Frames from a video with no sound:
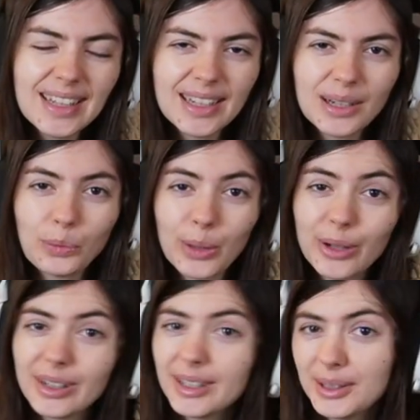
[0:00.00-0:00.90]
and we
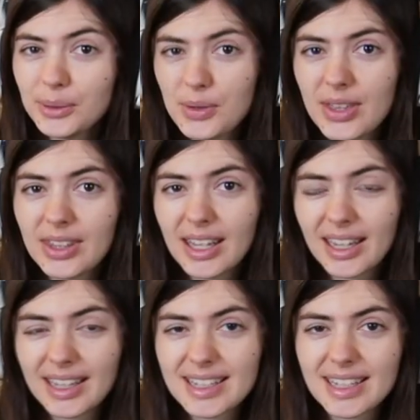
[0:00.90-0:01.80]
are here with the
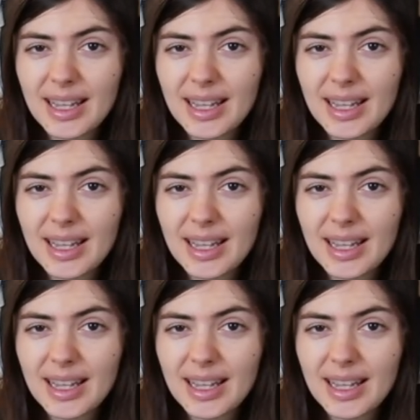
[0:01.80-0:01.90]
next